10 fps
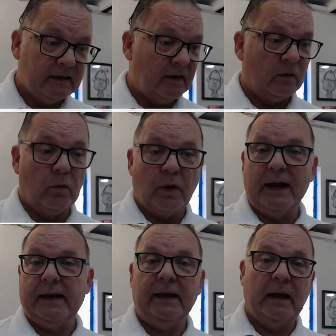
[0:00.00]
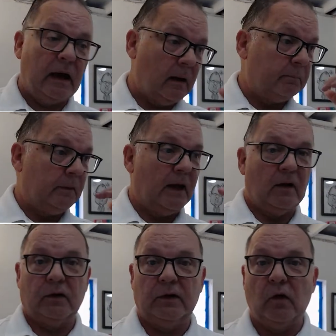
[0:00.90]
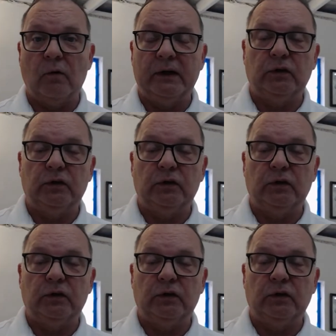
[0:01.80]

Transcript: They're waking up. They're going